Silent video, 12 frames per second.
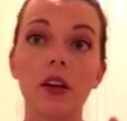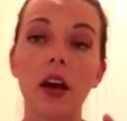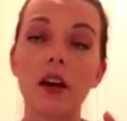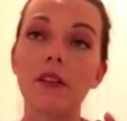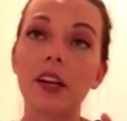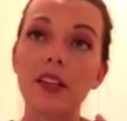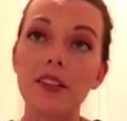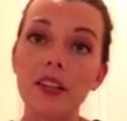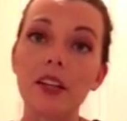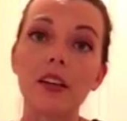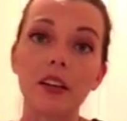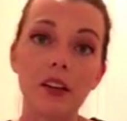have an
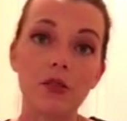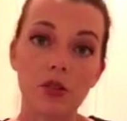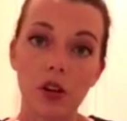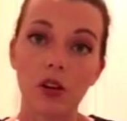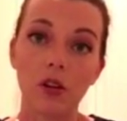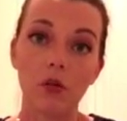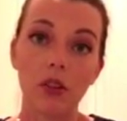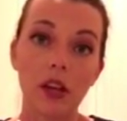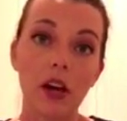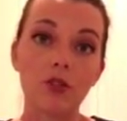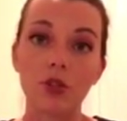idea and get started with that,